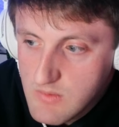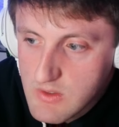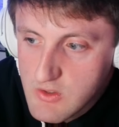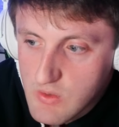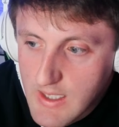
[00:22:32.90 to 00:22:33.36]

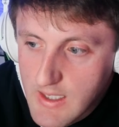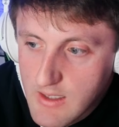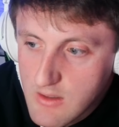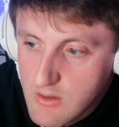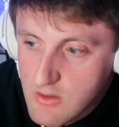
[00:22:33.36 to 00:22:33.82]
to get
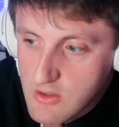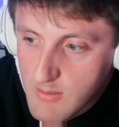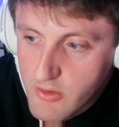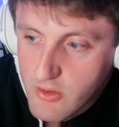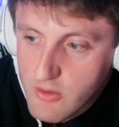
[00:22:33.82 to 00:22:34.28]

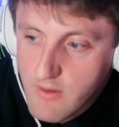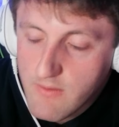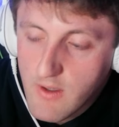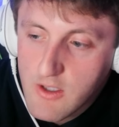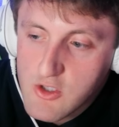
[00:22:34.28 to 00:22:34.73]
double your
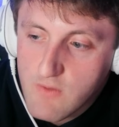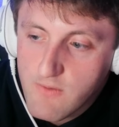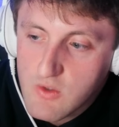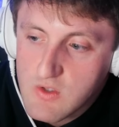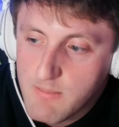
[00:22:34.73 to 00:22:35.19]
initial
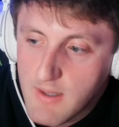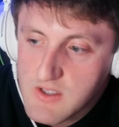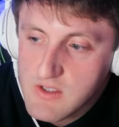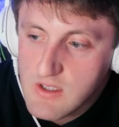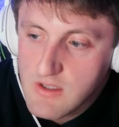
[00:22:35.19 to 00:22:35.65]
first
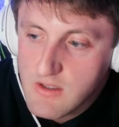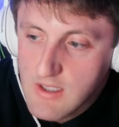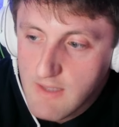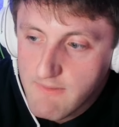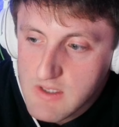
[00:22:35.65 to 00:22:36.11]
deposit on the
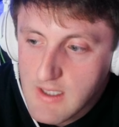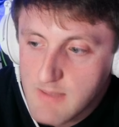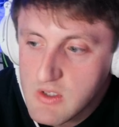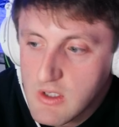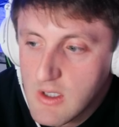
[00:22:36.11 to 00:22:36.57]
DFS
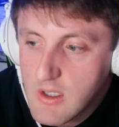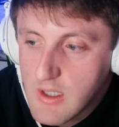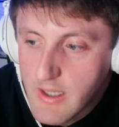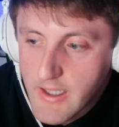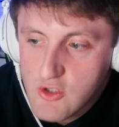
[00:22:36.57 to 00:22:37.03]
apps
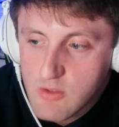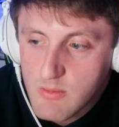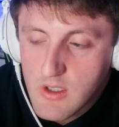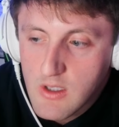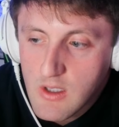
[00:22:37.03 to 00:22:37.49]
and extra
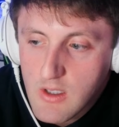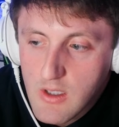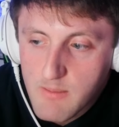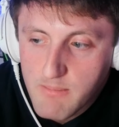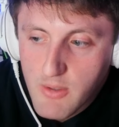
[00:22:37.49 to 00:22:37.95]
money
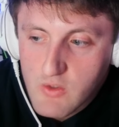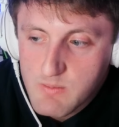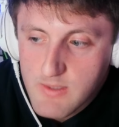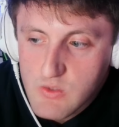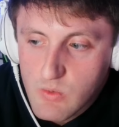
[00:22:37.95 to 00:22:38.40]
and bonus
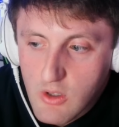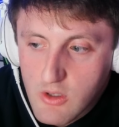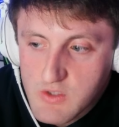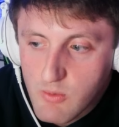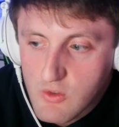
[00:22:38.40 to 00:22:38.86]
bets with all
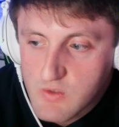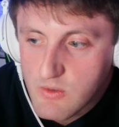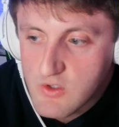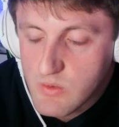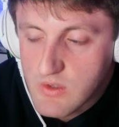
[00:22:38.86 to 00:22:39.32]
the sports
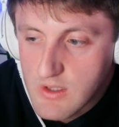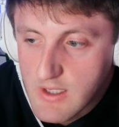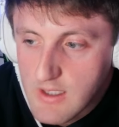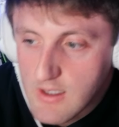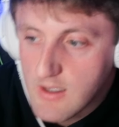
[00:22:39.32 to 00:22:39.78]
books with the
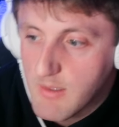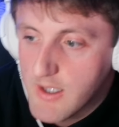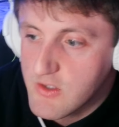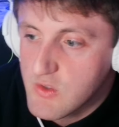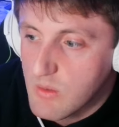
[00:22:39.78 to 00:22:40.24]
link in my
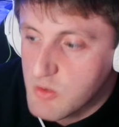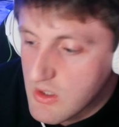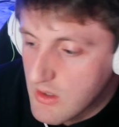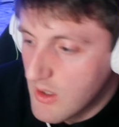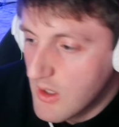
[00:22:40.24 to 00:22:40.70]

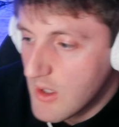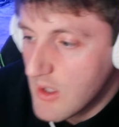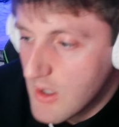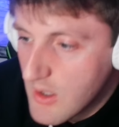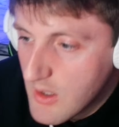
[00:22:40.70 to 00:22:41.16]
description.
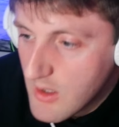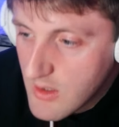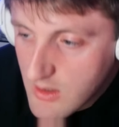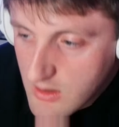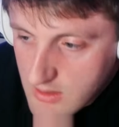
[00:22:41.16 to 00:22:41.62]

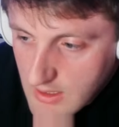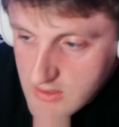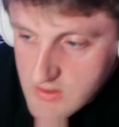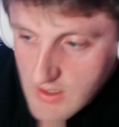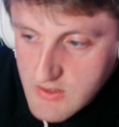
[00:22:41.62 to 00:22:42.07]
Thank
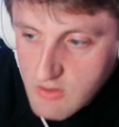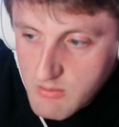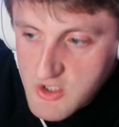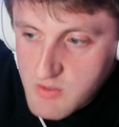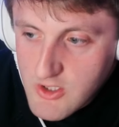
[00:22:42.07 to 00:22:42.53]
you guys so
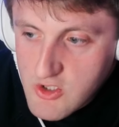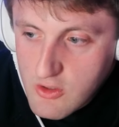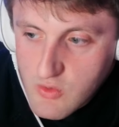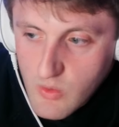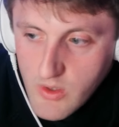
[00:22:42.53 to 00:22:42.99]
much. Make sure
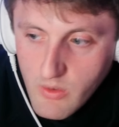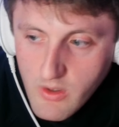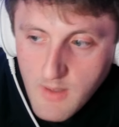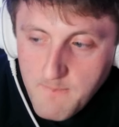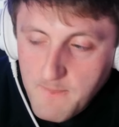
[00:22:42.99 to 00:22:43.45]
you're 21
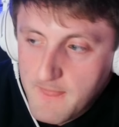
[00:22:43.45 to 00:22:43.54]
and up.